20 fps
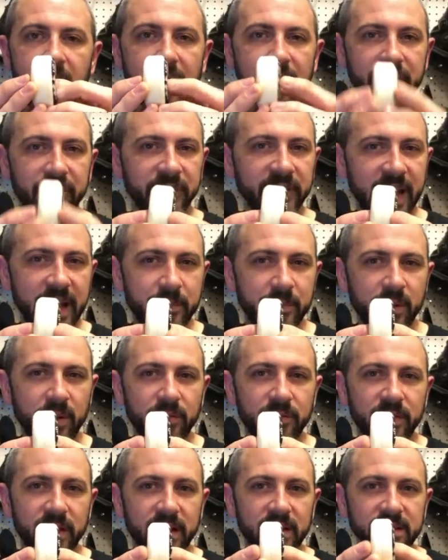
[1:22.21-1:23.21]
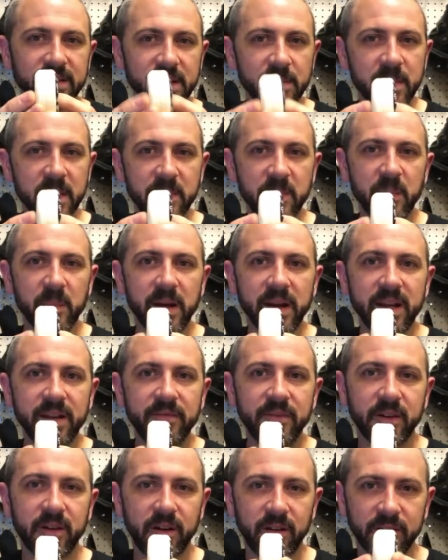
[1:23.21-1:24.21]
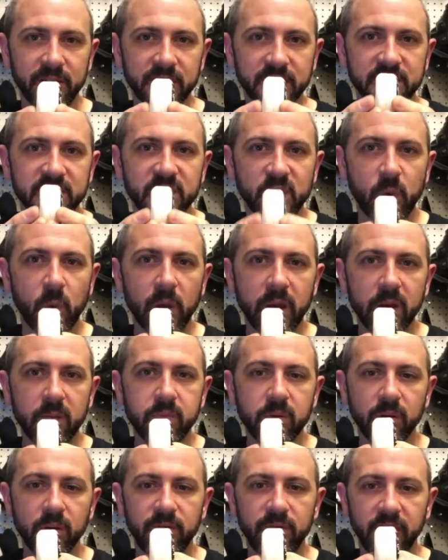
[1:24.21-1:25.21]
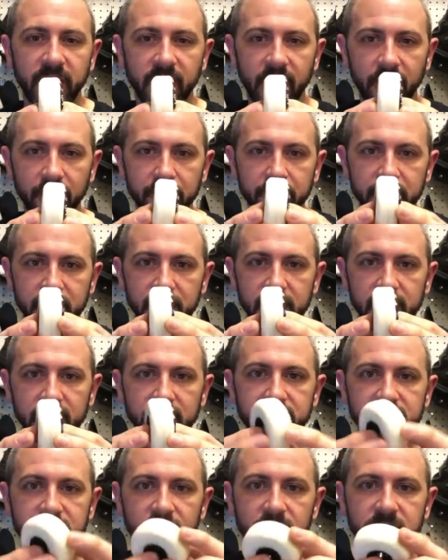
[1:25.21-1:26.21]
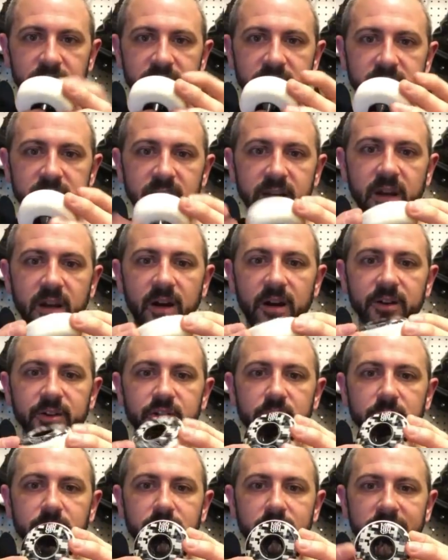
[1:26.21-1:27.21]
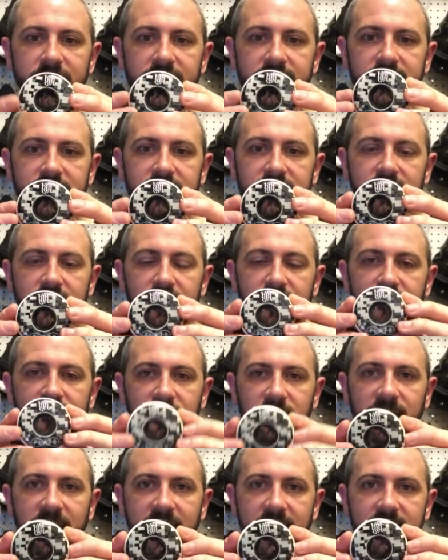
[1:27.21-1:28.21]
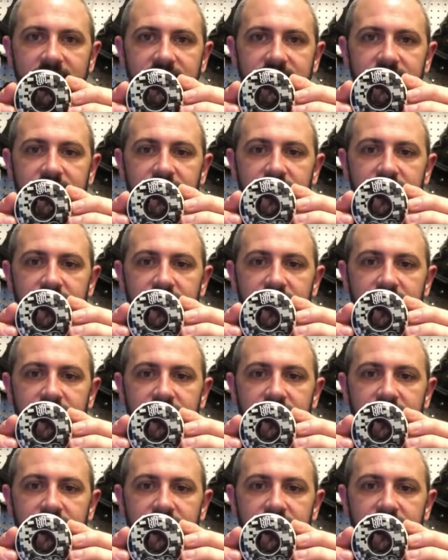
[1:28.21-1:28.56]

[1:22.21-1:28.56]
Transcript: flat profile. Some people might even call it a square profile. So this is a Conjure brand flat.